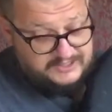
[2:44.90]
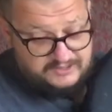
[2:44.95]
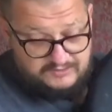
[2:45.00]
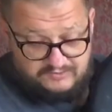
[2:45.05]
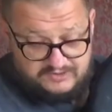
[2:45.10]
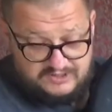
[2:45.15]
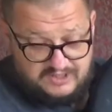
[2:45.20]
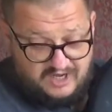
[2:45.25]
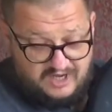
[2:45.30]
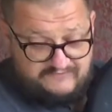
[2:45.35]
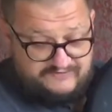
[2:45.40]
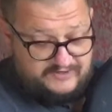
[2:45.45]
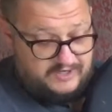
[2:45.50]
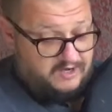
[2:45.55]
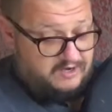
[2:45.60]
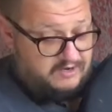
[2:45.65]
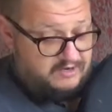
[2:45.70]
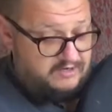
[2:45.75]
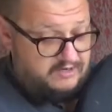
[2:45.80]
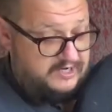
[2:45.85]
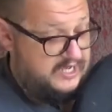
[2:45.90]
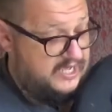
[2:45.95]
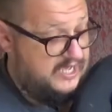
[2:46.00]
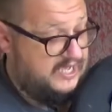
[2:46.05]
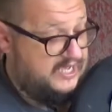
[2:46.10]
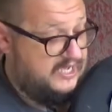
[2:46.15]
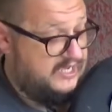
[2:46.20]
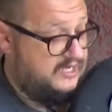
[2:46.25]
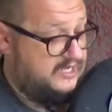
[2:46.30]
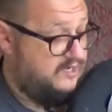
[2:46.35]
dive it on
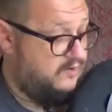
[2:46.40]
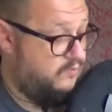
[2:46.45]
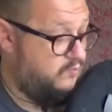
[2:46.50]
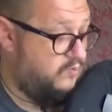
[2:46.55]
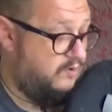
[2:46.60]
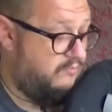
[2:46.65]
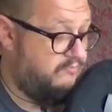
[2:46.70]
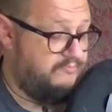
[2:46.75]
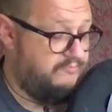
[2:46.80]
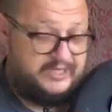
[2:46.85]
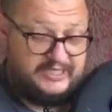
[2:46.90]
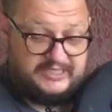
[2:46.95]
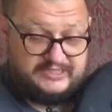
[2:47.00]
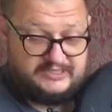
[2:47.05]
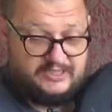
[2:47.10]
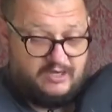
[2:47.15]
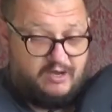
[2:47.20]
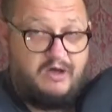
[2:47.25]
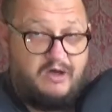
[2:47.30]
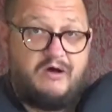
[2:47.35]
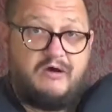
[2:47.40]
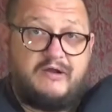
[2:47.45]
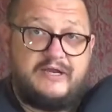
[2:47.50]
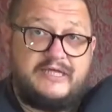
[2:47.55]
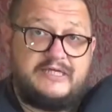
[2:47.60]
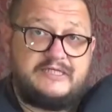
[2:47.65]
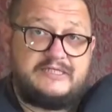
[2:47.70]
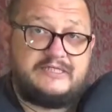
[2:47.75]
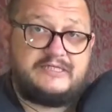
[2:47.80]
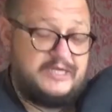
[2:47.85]
a one-piece
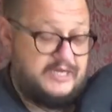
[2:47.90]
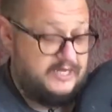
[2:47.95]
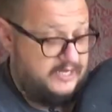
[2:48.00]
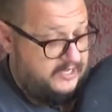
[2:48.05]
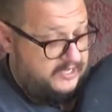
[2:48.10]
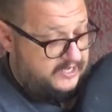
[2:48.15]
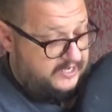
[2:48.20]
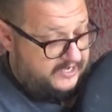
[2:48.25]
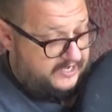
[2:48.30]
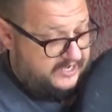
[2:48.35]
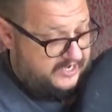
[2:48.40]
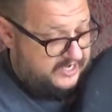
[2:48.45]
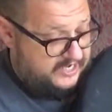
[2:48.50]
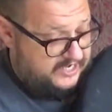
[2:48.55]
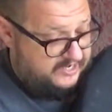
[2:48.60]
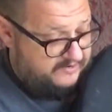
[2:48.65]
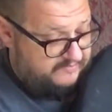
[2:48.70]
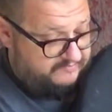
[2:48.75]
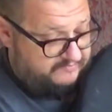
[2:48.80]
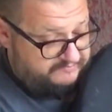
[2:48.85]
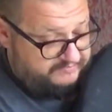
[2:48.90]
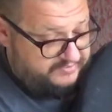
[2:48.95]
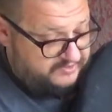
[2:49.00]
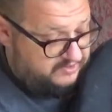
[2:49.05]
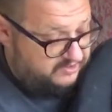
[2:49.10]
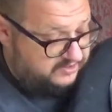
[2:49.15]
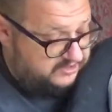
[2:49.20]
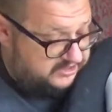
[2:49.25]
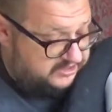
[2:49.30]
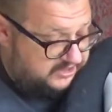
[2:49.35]
harness, but
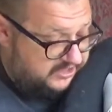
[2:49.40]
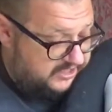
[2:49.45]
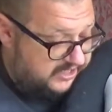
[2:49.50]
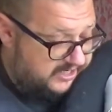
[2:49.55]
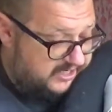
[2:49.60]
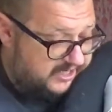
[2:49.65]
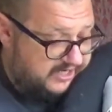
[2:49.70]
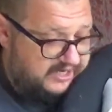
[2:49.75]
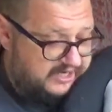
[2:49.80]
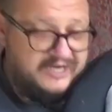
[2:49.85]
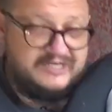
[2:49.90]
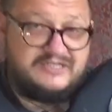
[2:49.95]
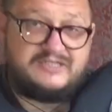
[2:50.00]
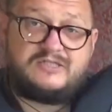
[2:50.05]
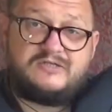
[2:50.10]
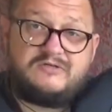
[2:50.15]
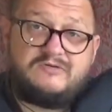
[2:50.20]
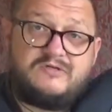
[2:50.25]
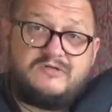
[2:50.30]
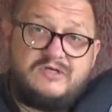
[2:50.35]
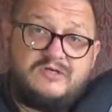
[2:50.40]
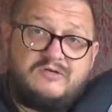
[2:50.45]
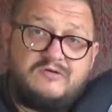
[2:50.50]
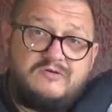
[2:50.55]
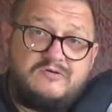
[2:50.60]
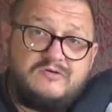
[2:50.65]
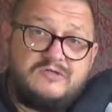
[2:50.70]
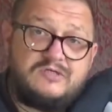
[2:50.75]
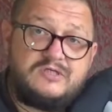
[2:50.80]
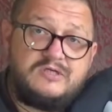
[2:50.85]
I do
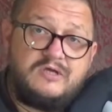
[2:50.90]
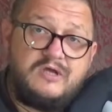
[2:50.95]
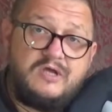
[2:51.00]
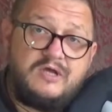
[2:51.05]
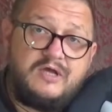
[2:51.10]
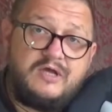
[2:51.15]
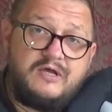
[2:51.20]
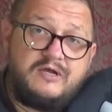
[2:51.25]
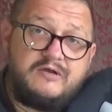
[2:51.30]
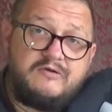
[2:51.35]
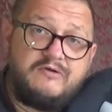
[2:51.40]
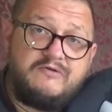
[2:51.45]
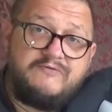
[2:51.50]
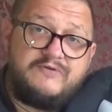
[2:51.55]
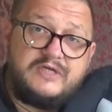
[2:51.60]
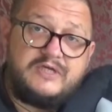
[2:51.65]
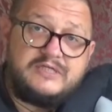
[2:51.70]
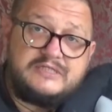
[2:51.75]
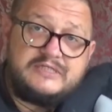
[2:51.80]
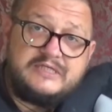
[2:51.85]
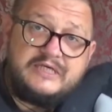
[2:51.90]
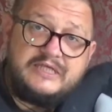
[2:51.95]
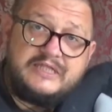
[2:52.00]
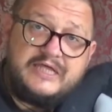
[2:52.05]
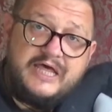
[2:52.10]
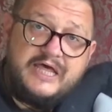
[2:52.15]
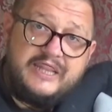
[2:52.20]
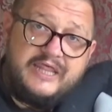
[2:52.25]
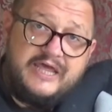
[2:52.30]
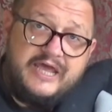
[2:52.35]
use, I don't know if you can see
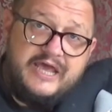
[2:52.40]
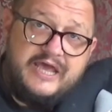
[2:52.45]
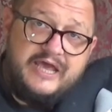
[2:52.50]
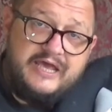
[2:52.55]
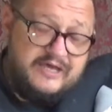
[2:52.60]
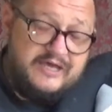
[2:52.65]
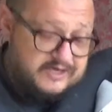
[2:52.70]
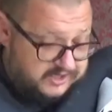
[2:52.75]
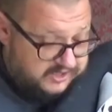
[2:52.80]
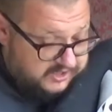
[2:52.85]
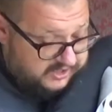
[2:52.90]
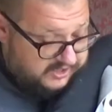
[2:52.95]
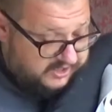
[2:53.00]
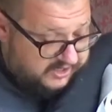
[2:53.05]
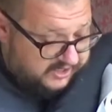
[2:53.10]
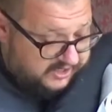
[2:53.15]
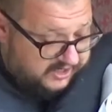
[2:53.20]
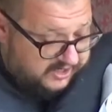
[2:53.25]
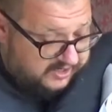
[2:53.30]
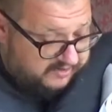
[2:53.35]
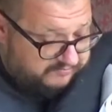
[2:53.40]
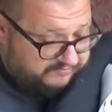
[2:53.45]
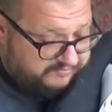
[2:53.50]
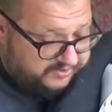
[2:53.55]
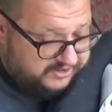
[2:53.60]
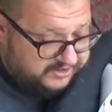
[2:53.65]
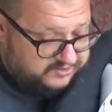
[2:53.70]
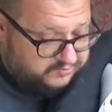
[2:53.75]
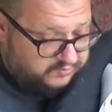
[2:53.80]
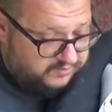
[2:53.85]
that there, but
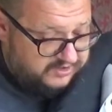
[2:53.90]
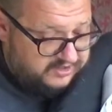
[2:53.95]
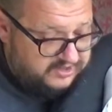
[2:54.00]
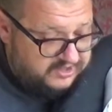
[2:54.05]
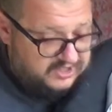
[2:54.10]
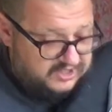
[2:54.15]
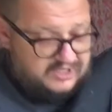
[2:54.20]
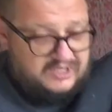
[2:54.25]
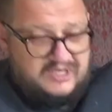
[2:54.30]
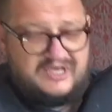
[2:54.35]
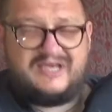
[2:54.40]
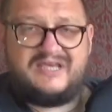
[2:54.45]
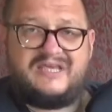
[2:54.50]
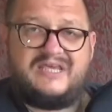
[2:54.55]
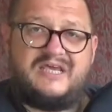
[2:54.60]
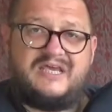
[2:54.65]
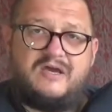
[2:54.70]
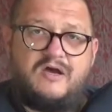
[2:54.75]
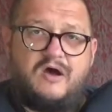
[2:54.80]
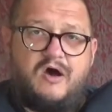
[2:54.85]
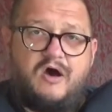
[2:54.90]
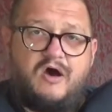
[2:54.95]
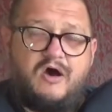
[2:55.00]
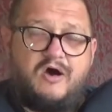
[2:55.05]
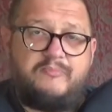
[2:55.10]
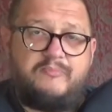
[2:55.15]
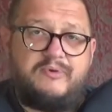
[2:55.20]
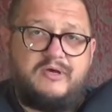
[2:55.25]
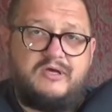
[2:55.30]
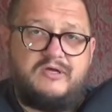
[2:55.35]
it's one of the gear
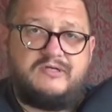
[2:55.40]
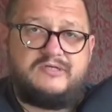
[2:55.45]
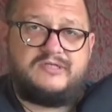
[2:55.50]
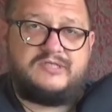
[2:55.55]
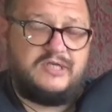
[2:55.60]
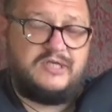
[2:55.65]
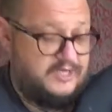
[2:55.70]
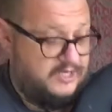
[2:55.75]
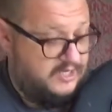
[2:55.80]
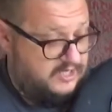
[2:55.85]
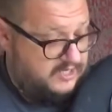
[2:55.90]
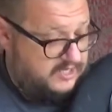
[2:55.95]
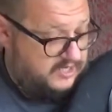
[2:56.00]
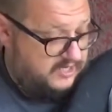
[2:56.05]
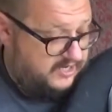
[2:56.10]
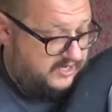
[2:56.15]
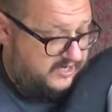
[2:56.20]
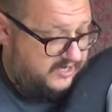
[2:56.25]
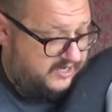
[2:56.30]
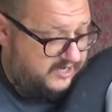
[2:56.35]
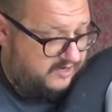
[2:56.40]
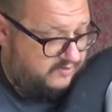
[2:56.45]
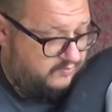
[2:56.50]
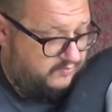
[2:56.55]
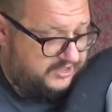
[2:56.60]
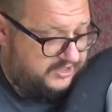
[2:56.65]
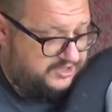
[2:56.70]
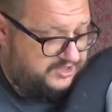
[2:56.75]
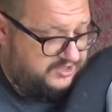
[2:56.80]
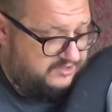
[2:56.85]
harpers,
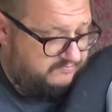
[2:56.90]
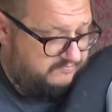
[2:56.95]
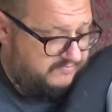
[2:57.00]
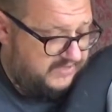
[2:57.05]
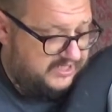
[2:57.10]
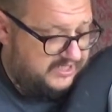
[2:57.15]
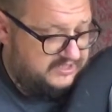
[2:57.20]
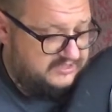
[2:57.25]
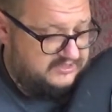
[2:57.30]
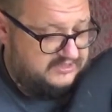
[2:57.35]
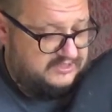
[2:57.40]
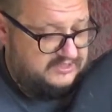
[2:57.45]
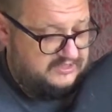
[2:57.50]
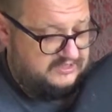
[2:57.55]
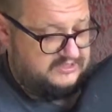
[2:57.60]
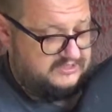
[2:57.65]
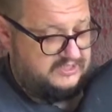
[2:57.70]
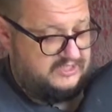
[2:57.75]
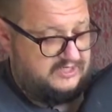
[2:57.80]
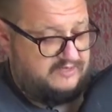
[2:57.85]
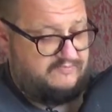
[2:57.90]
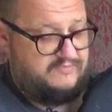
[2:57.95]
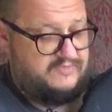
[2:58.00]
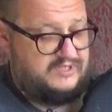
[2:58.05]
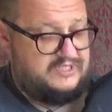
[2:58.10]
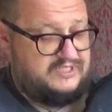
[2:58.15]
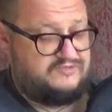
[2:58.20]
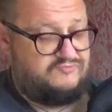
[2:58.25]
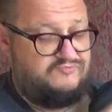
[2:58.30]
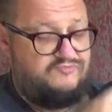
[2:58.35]
which means that
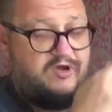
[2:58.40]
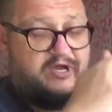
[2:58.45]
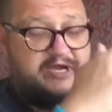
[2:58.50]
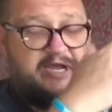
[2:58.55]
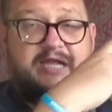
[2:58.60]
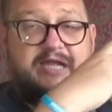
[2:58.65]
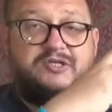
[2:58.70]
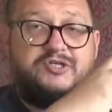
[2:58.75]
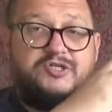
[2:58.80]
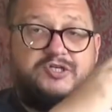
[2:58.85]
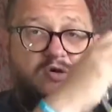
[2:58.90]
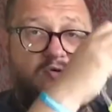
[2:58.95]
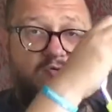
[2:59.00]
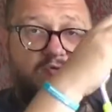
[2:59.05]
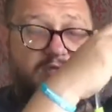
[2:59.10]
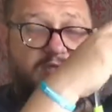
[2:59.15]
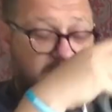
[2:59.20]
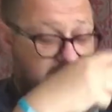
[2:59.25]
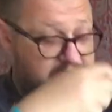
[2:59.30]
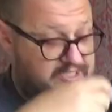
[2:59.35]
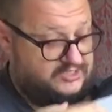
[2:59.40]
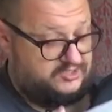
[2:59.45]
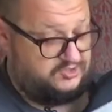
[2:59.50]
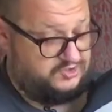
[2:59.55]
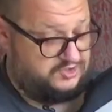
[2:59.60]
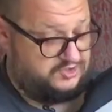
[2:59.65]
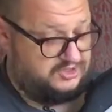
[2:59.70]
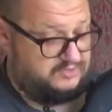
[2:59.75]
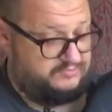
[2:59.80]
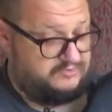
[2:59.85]
this right-hand shoulder is
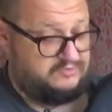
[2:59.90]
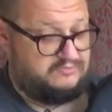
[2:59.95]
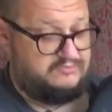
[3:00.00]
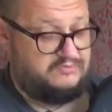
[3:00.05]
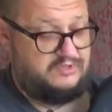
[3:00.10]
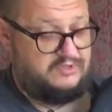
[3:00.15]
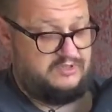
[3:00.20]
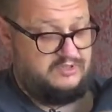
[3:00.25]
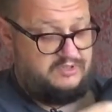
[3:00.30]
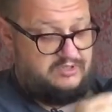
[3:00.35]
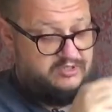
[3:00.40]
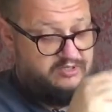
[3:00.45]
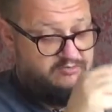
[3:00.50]
adjustable. You know, the